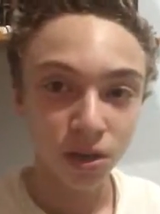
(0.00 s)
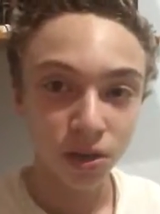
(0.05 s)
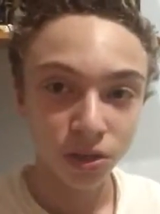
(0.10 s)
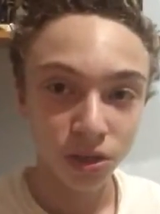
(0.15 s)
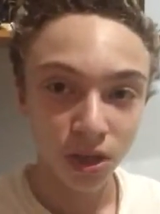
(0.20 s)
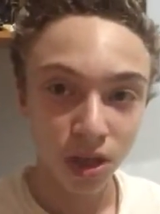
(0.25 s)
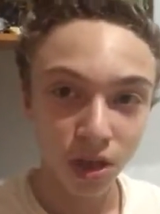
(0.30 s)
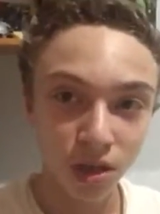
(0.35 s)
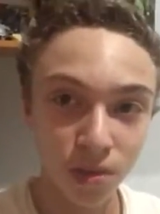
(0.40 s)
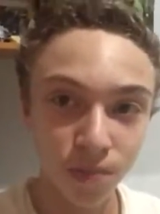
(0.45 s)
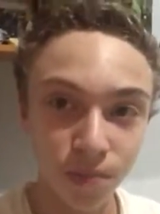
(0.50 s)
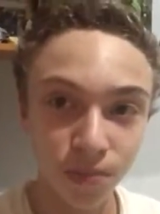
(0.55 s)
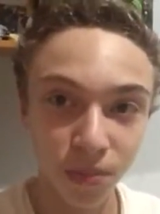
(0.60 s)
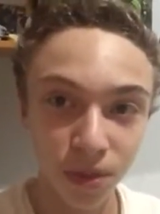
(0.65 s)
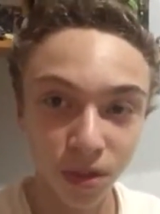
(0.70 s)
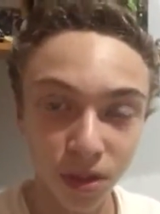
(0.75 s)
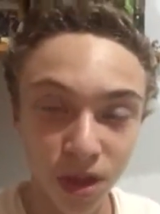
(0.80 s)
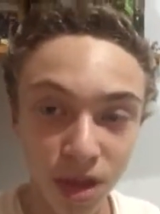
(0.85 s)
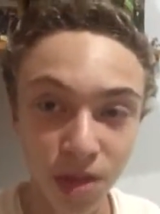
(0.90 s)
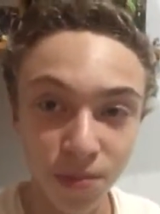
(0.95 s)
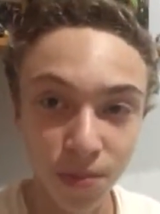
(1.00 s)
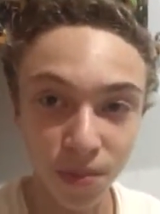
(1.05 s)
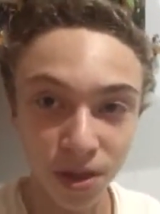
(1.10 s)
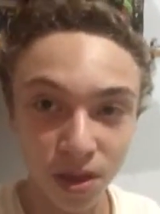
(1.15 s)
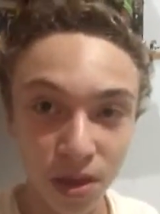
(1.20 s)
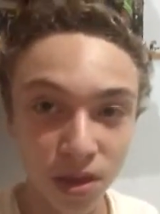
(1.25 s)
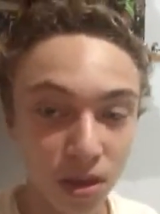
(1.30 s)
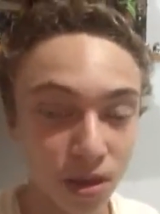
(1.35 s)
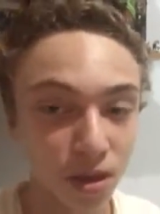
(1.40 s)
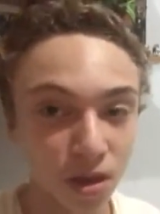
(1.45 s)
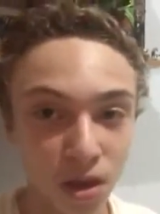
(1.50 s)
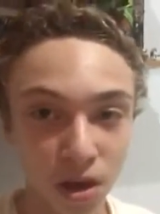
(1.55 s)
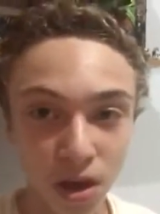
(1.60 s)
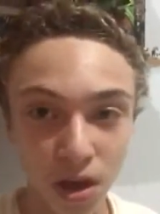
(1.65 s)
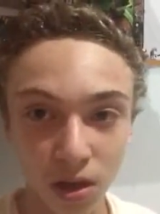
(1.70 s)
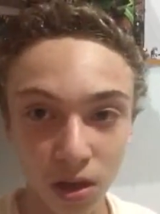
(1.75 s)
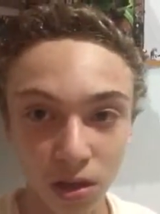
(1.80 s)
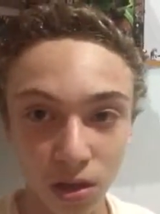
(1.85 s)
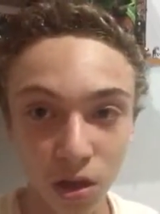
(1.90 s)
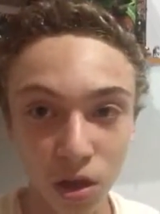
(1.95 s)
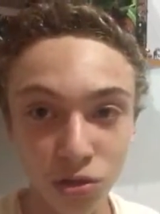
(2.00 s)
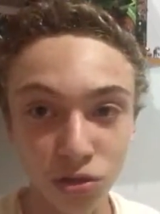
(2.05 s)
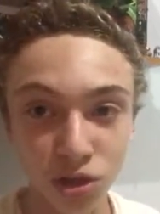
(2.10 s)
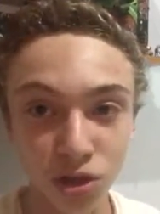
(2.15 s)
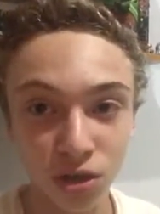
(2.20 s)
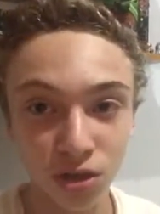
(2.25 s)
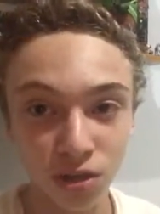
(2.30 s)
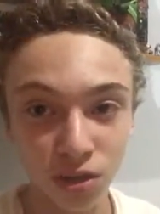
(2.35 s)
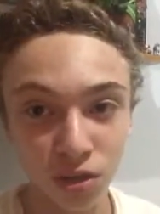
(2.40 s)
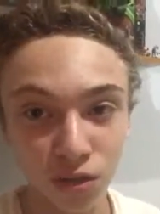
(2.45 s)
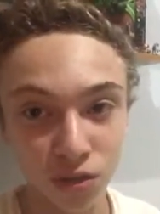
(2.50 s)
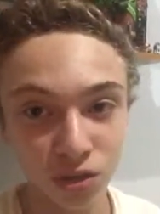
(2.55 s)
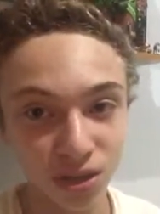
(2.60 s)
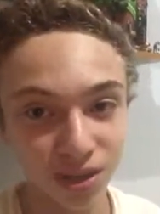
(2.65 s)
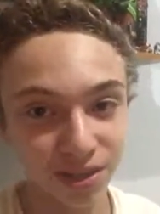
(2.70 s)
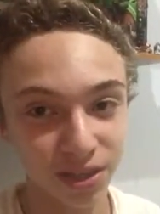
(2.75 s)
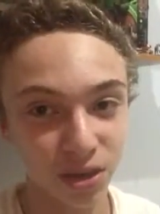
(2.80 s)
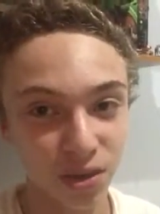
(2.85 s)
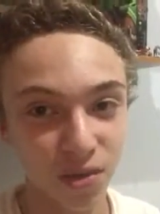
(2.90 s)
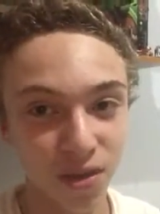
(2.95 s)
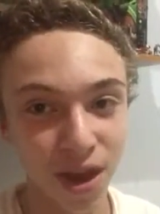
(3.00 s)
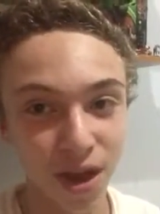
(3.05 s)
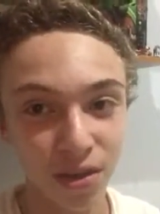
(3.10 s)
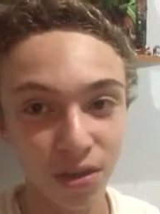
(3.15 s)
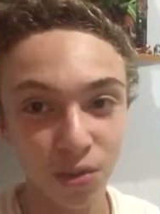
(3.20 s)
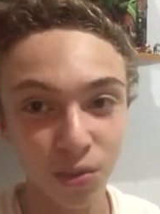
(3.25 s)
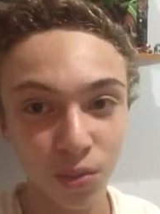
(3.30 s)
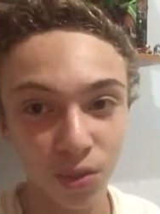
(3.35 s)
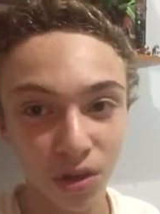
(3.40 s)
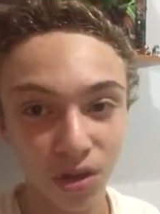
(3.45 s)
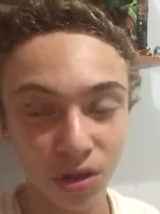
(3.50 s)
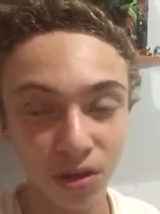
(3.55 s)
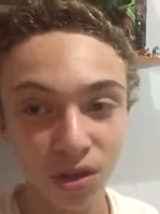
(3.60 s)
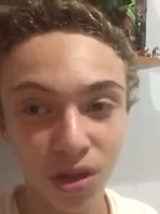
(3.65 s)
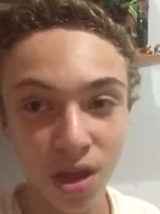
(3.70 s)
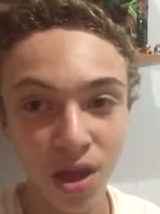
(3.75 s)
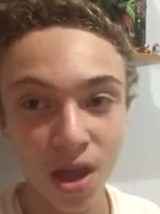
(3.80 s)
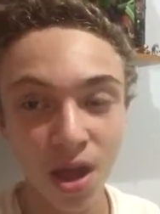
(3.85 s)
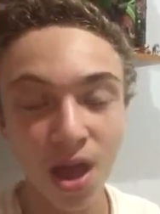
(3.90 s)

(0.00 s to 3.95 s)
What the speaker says: So, like me, coaster enthusiasts around the world